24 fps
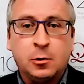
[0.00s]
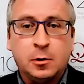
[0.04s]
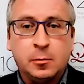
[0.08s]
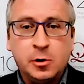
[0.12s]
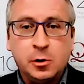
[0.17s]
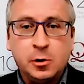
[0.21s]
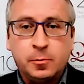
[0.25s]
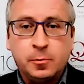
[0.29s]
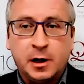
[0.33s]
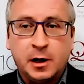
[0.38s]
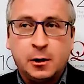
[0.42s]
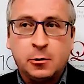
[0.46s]

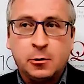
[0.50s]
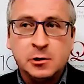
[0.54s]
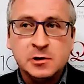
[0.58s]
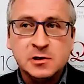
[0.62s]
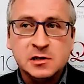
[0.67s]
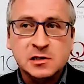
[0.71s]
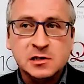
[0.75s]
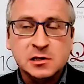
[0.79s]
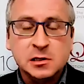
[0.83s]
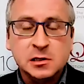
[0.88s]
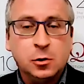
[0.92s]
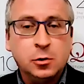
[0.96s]
Middle power is a
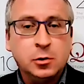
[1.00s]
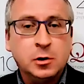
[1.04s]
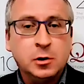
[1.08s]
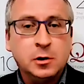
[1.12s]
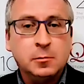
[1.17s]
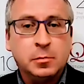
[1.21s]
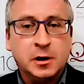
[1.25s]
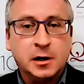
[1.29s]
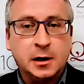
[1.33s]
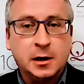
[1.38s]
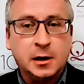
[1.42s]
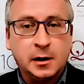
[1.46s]
slogan,
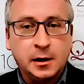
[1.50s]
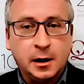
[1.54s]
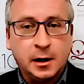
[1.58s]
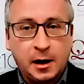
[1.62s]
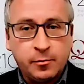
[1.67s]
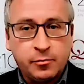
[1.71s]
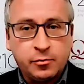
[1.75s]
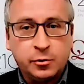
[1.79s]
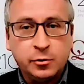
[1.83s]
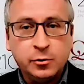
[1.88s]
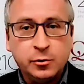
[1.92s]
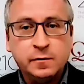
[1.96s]
but I, I
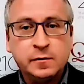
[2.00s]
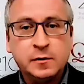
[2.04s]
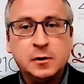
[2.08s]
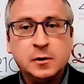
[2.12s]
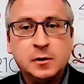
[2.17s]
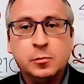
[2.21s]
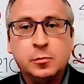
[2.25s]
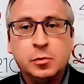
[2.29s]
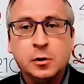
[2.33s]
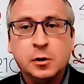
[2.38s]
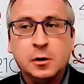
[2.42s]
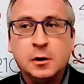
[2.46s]
prove in the
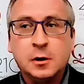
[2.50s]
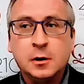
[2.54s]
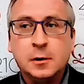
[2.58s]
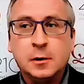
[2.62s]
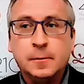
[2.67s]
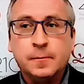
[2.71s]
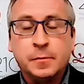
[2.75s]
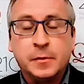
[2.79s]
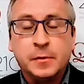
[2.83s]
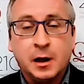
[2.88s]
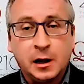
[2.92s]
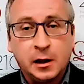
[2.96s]
book,
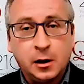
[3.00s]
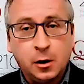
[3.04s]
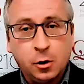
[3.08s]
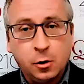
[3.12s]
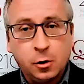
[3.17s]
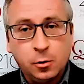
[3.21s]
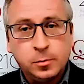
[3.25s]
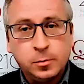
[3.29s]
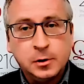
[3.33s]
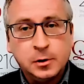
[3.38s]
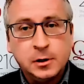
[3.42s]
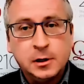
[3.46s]
I
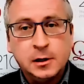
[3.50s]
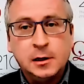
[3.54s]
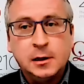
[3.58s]
hope,